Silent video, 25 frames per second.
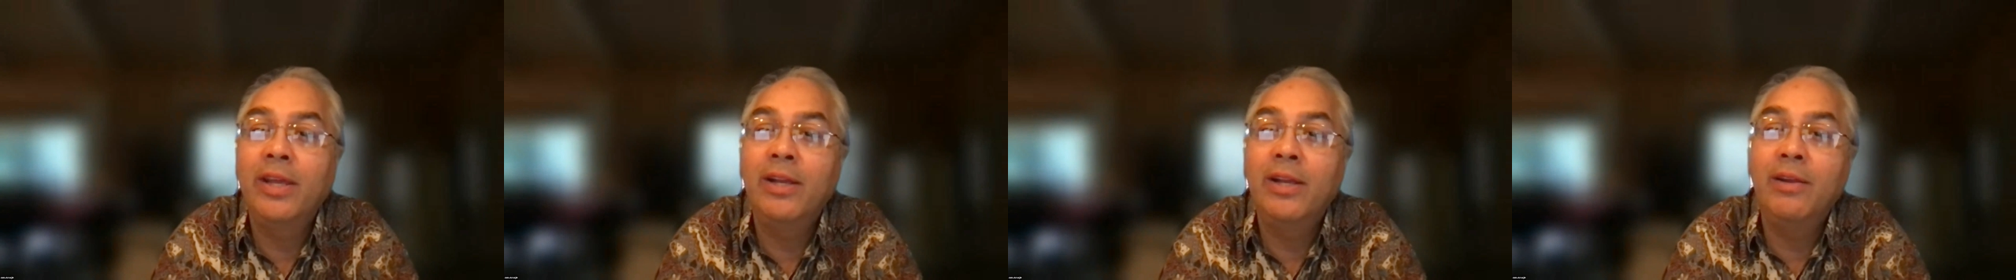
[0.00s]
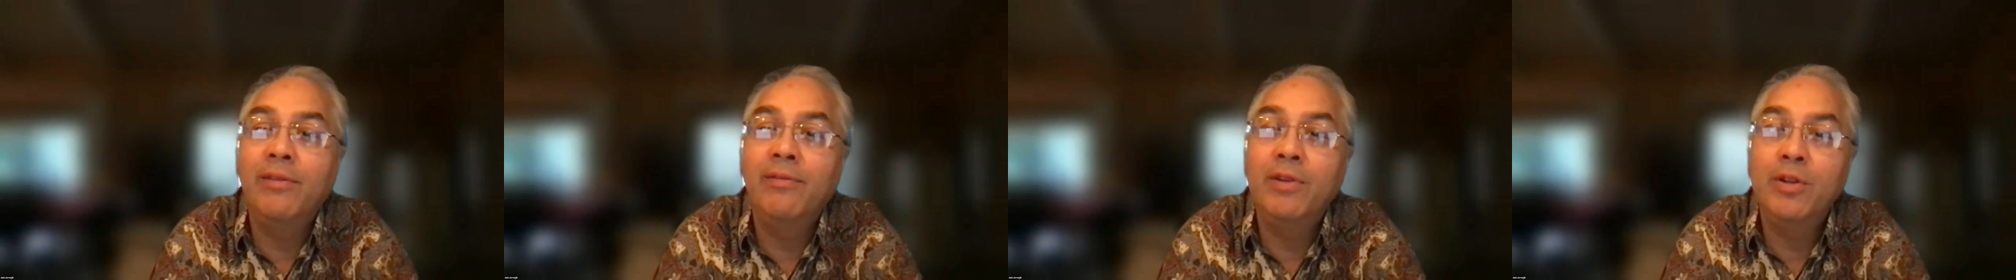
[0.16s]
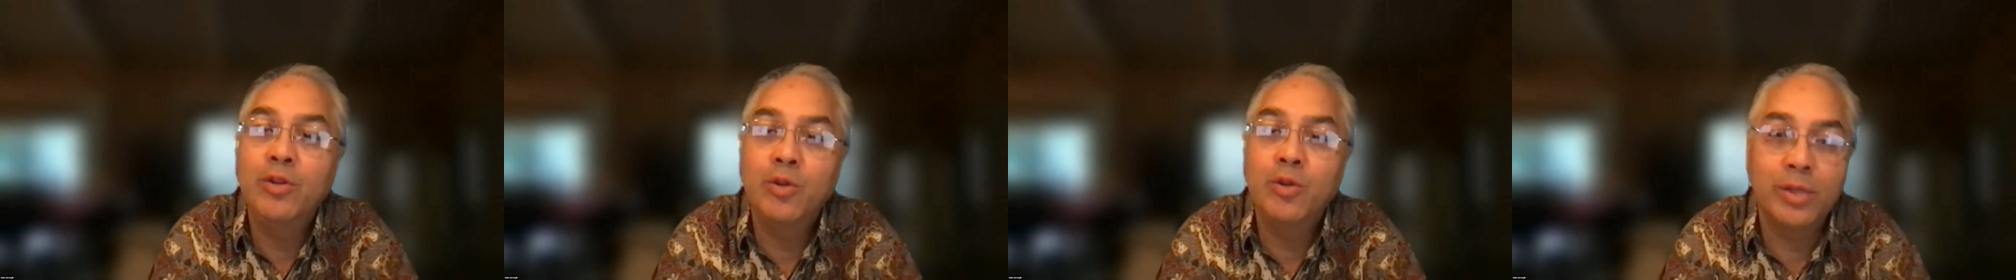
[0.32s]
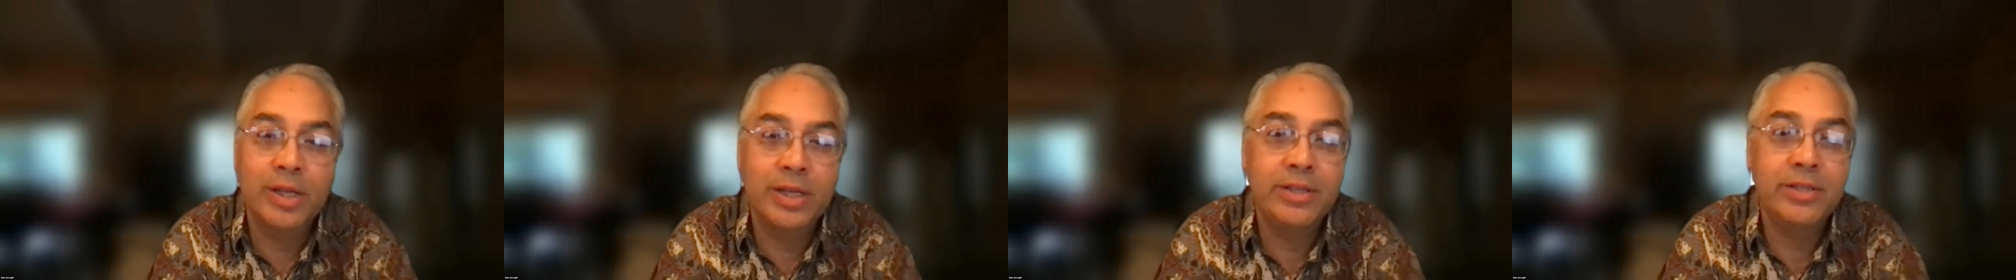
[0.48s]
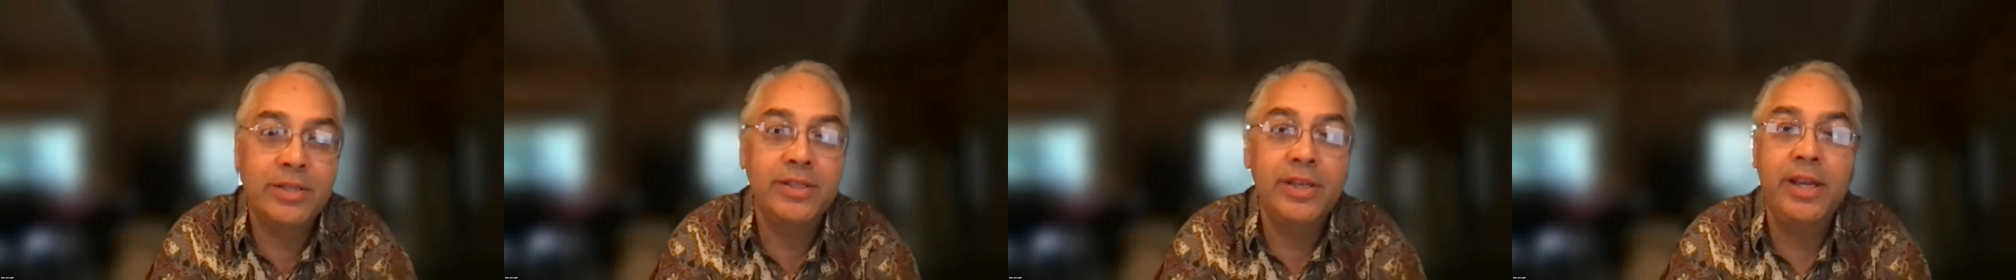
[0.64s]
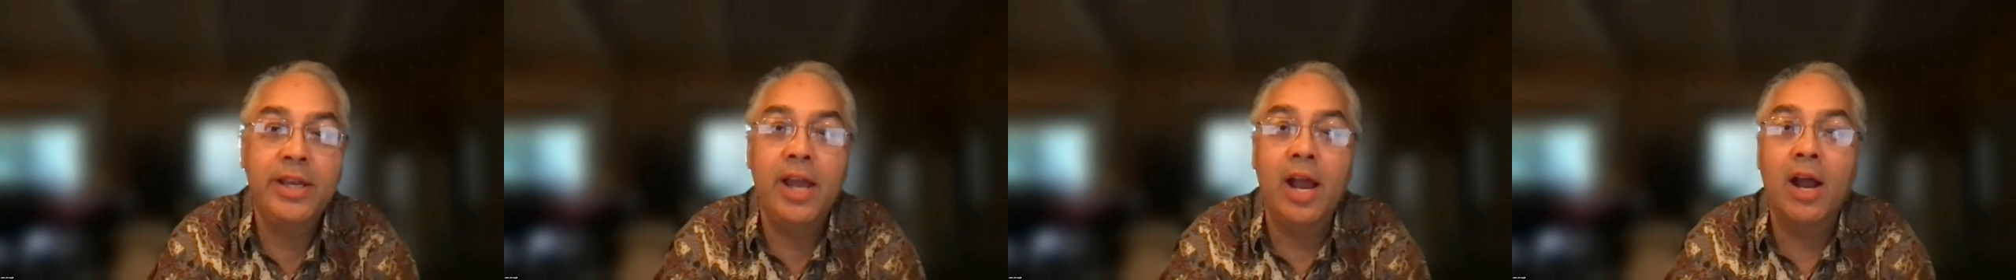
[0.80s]
individuals I
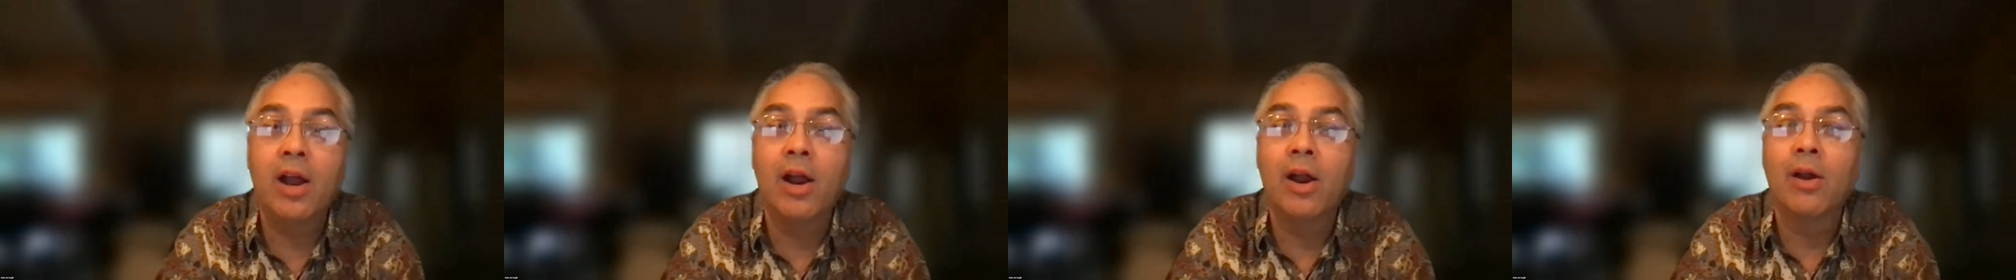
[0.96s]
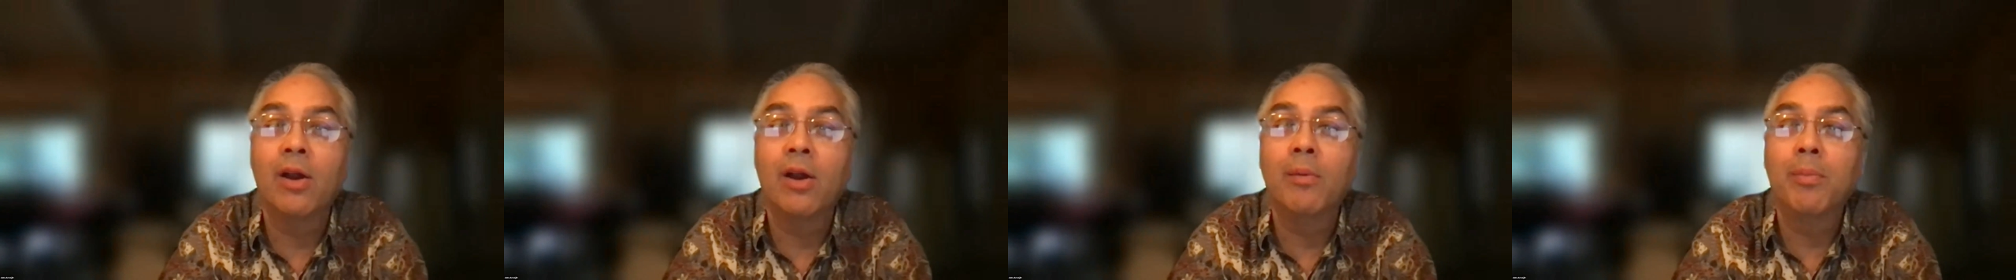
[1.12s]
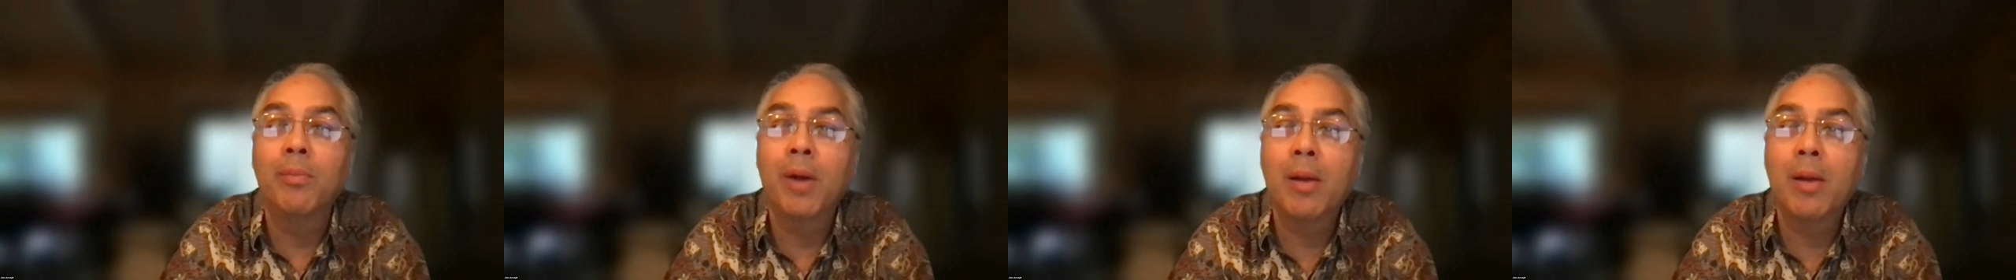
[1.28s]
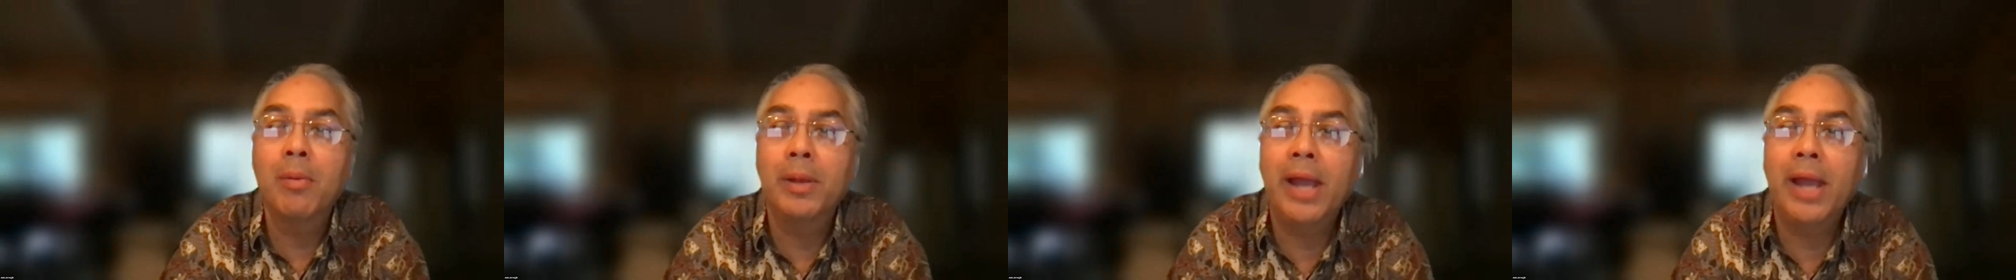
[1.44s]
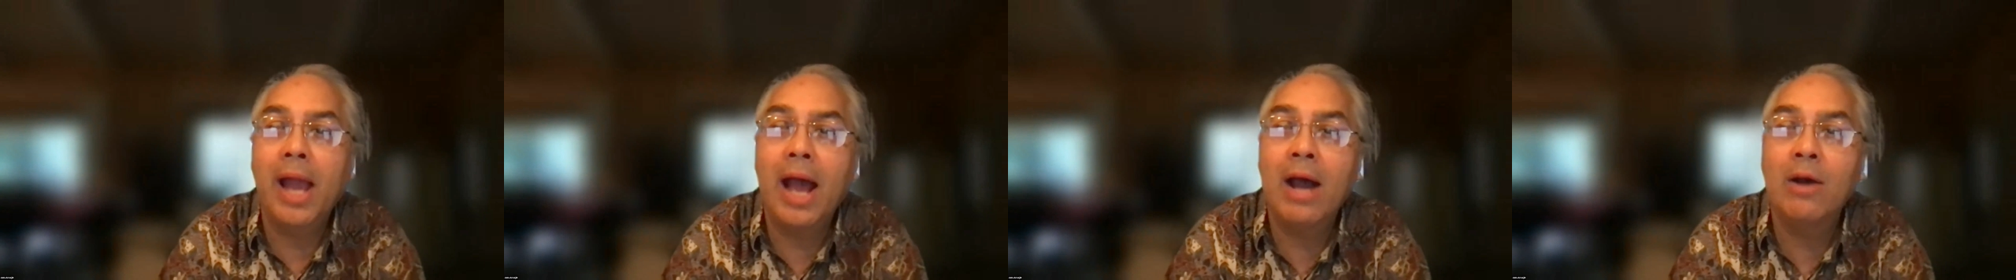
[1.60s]
see are probably